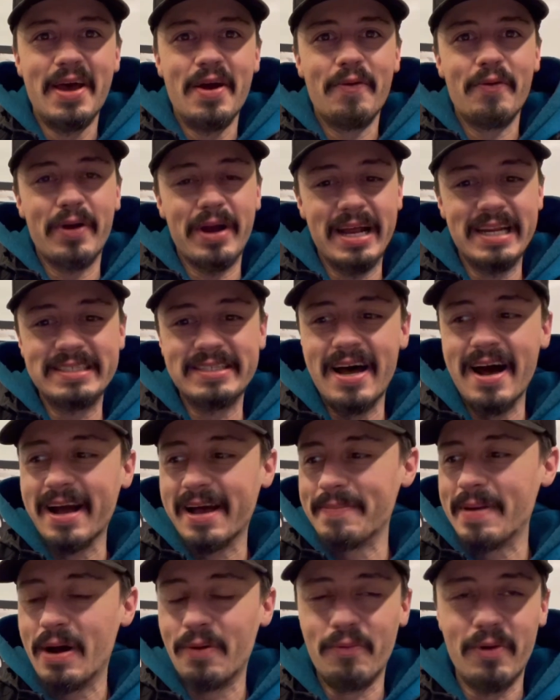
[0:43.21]
We're going to talk
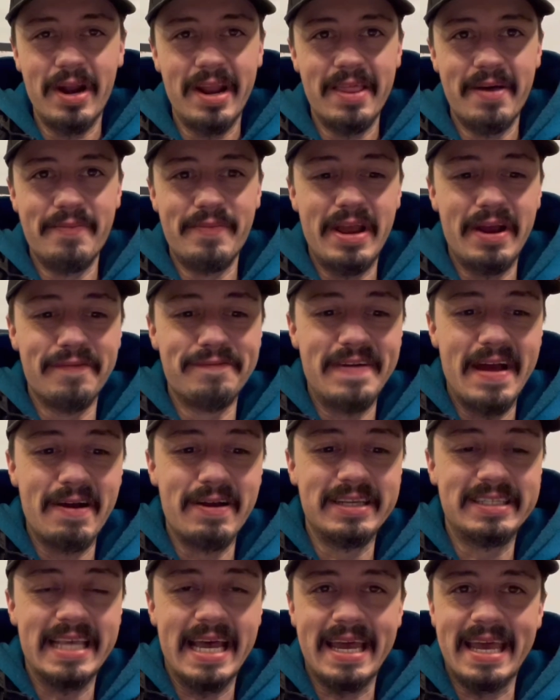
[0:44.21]
about one of them here
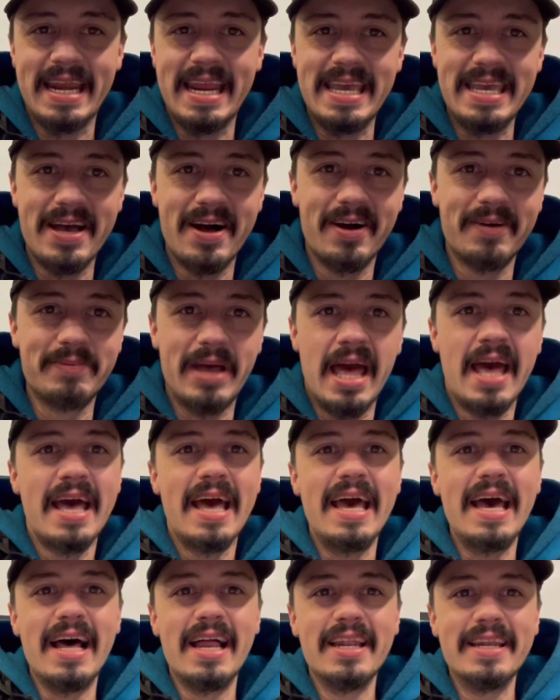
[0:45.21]
very second, a young
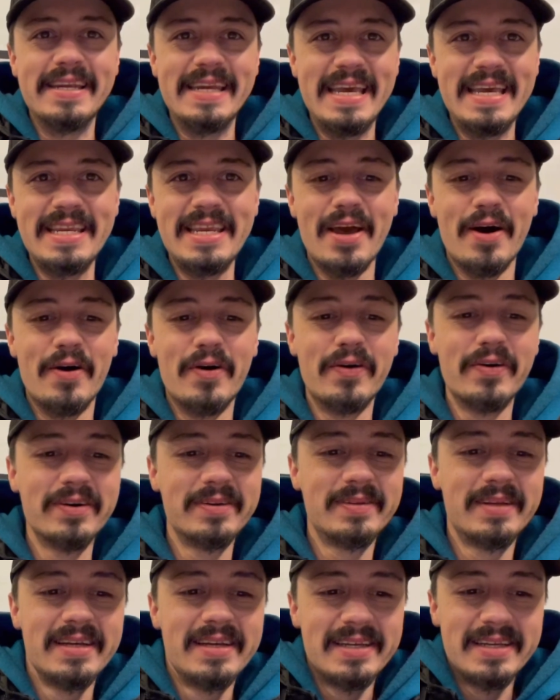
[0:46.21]
El Nino.
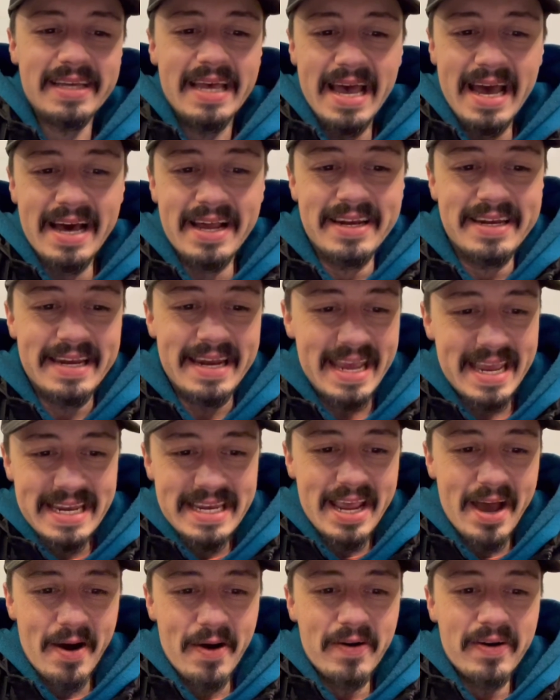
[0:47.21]
El
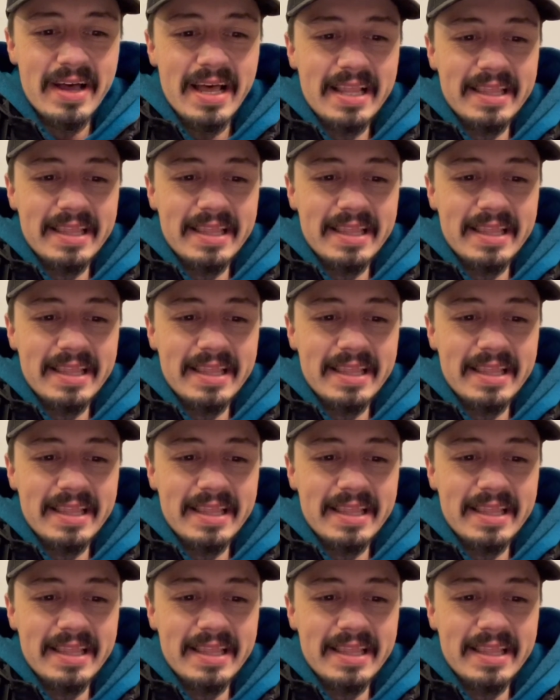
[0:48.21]
Nino.